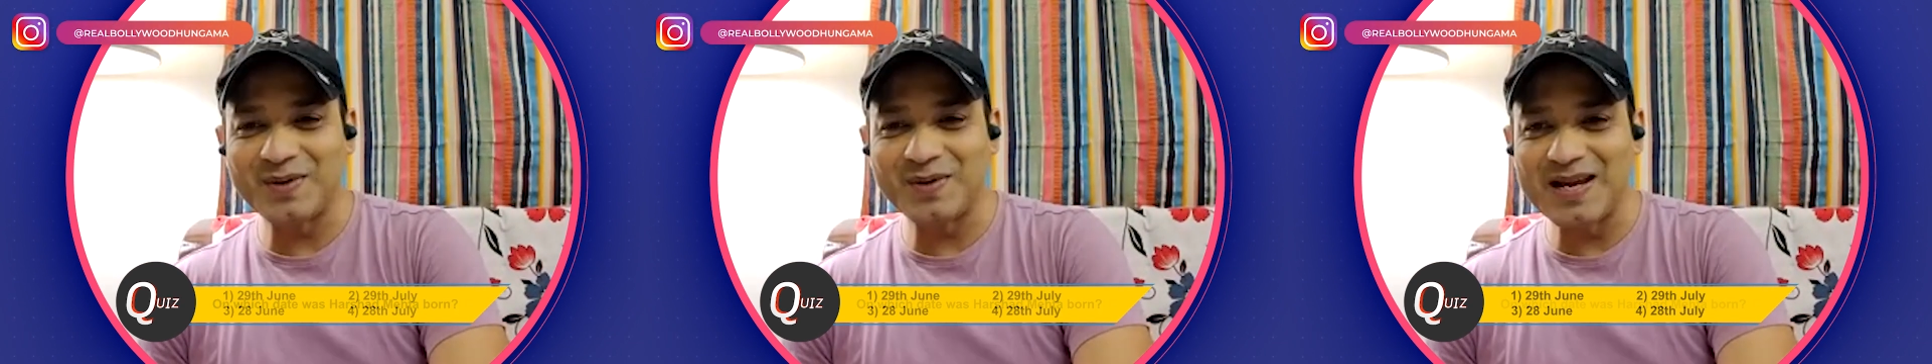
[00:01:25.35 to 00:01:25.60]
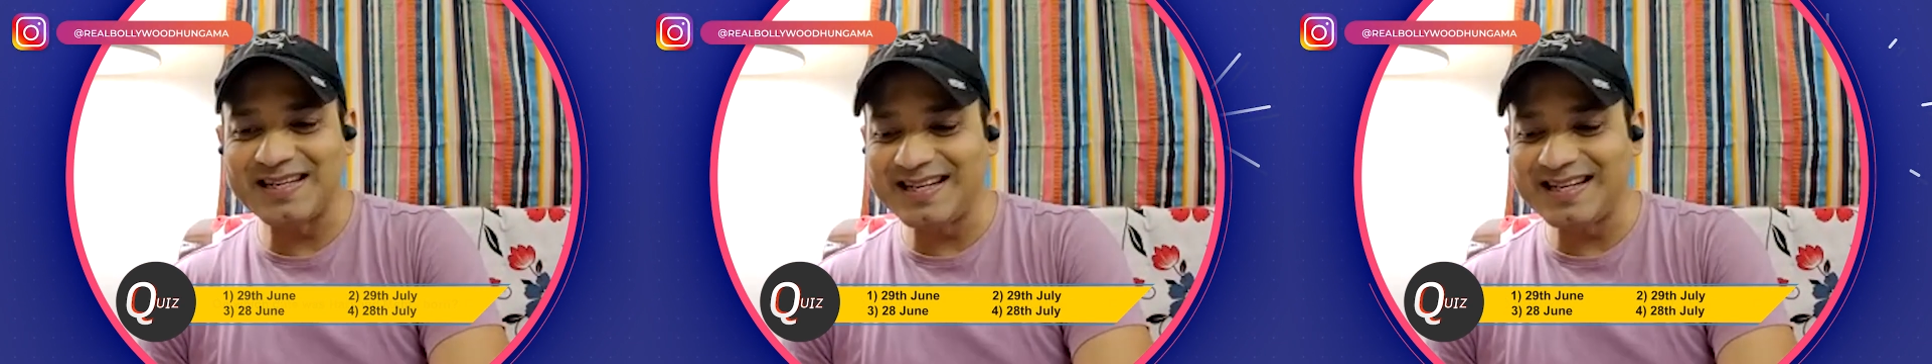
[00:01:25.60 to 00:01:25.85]

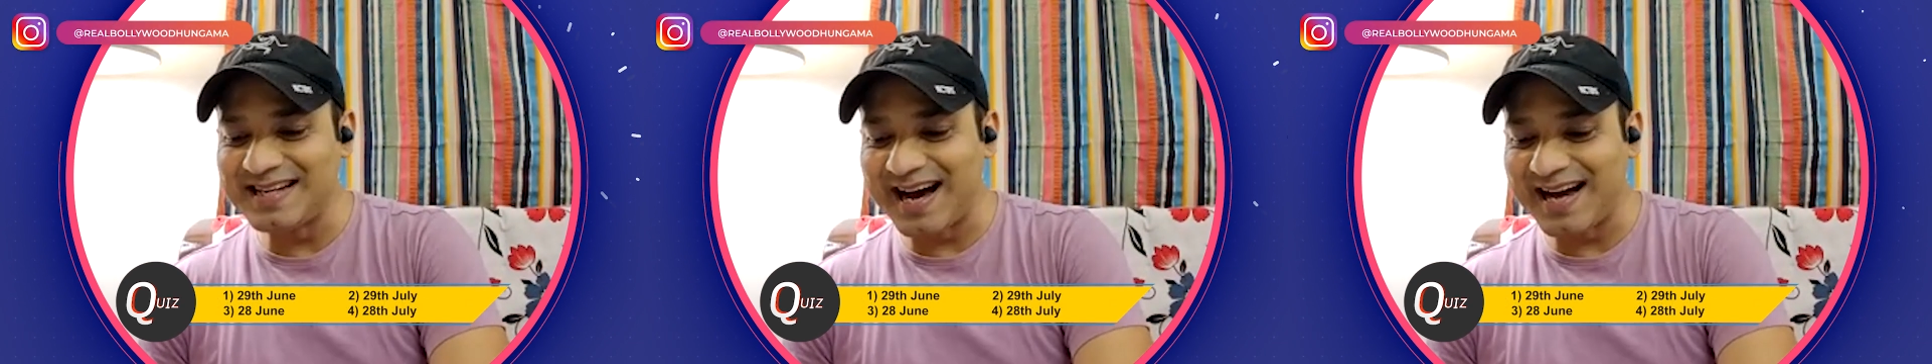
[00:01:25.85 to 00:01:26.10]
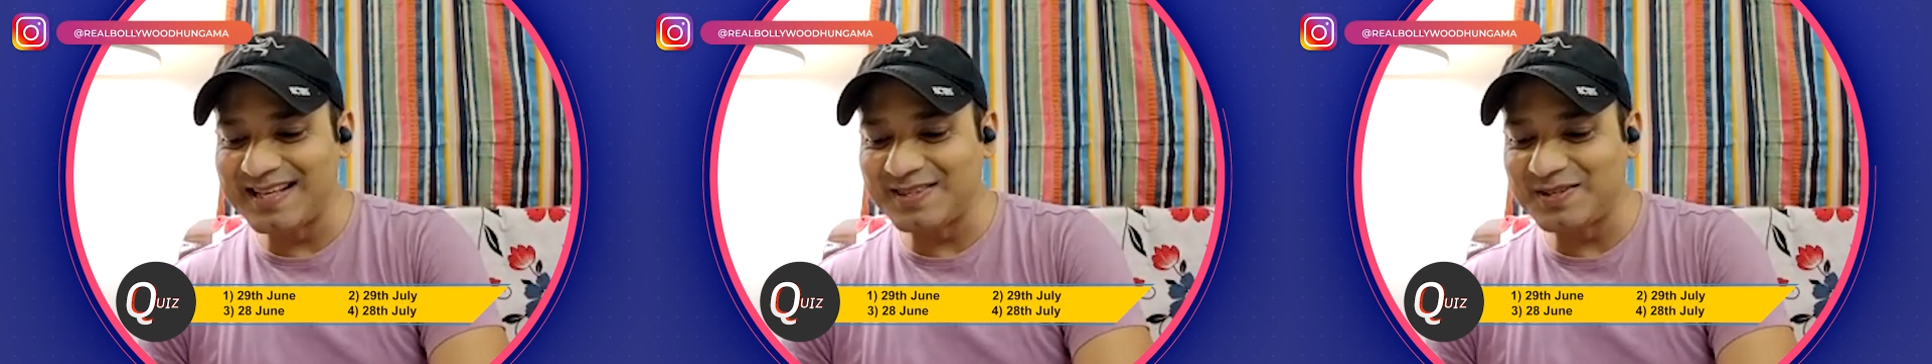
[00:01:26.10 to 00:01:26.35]

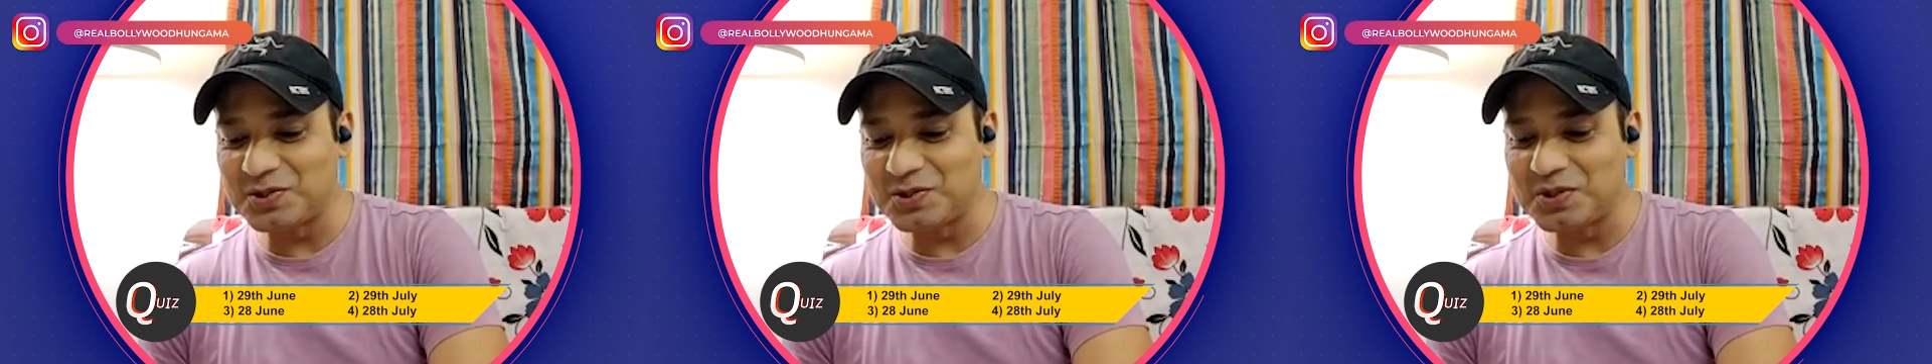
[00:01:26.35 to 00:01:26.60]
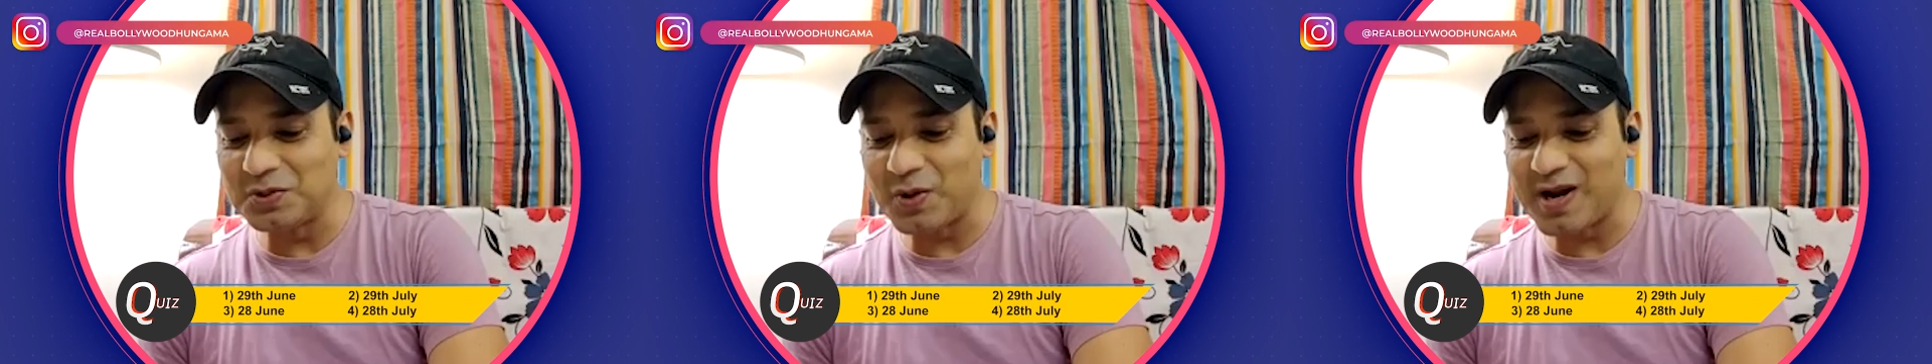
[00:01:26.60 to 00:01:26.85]
29th
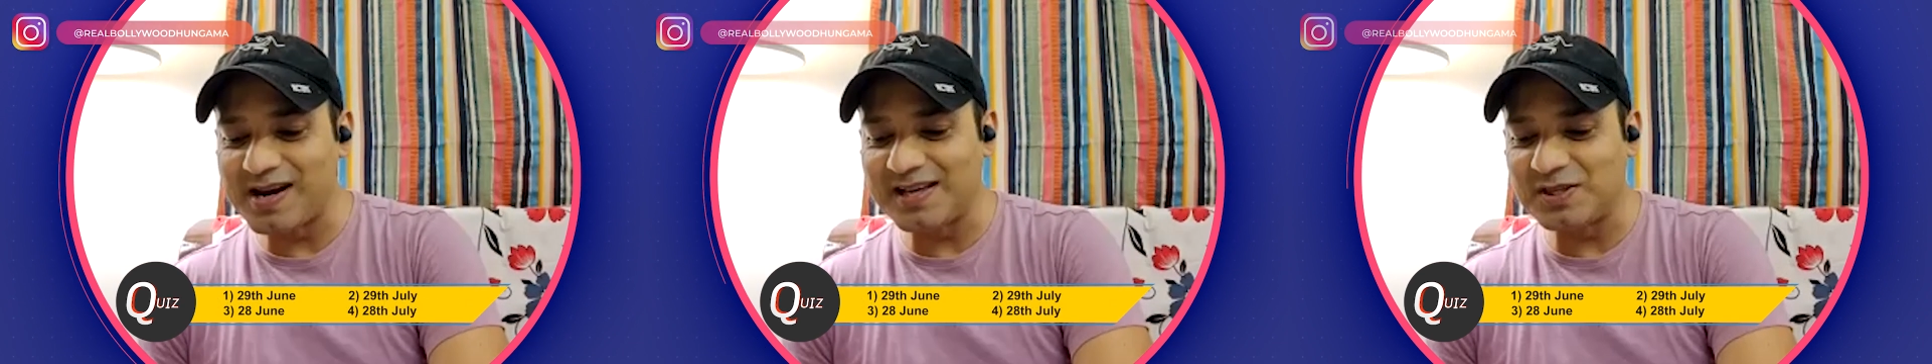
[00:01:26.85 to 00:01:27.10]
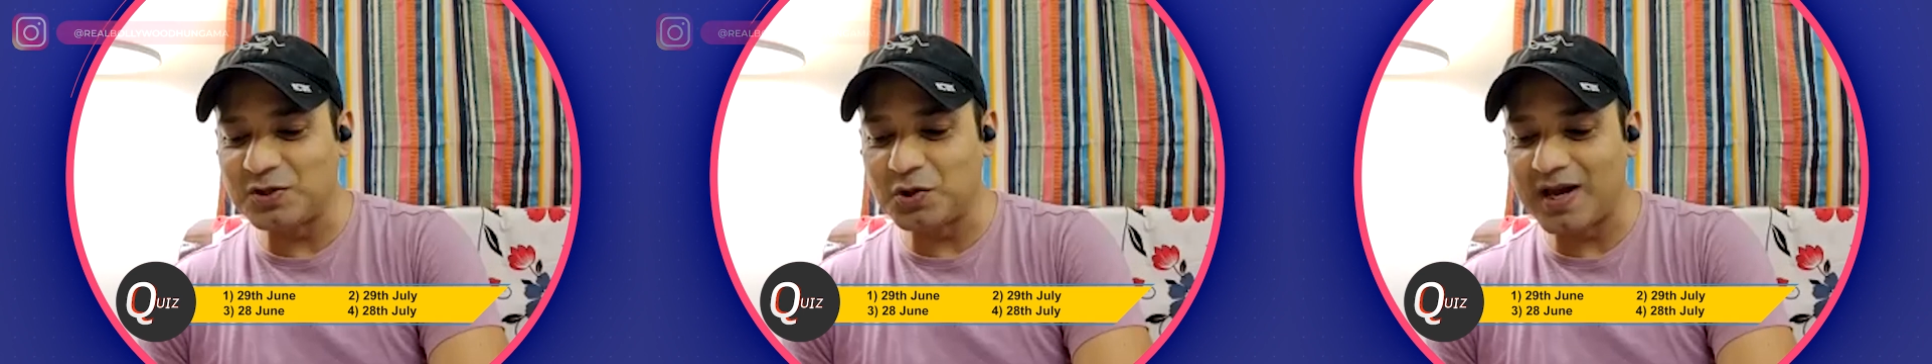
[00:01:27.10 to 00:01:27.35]
June,
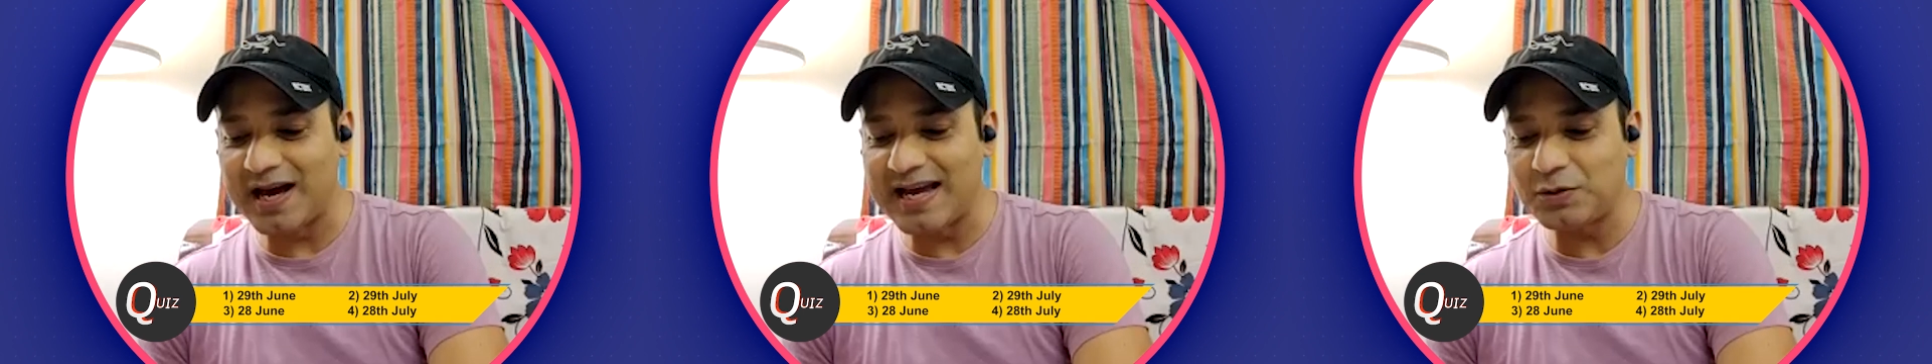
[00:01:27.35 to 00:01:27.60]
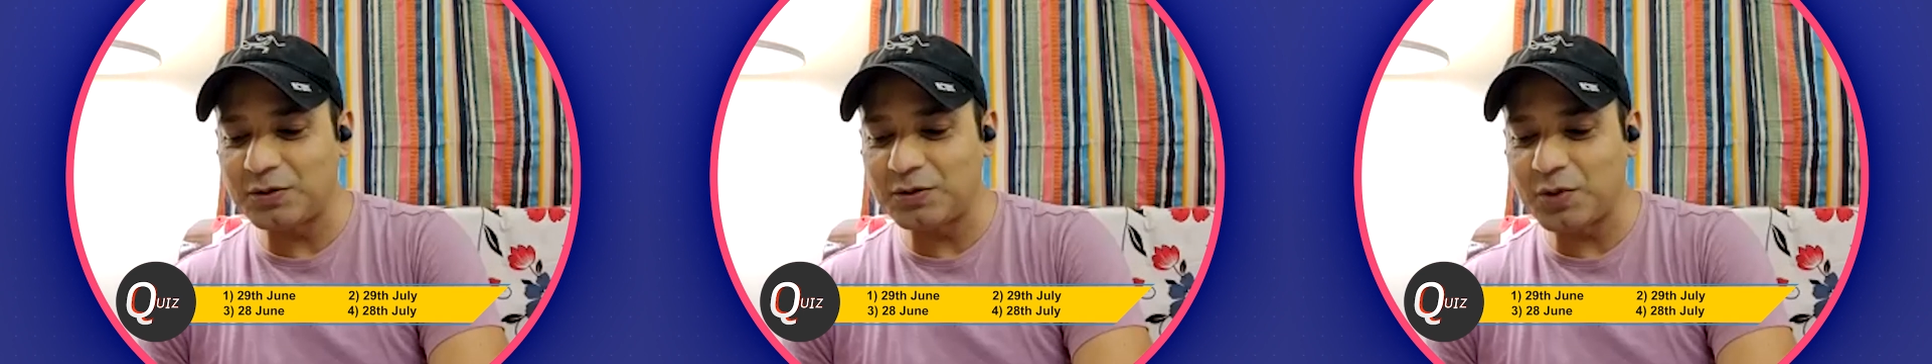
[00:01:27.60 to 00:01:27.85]
29th July,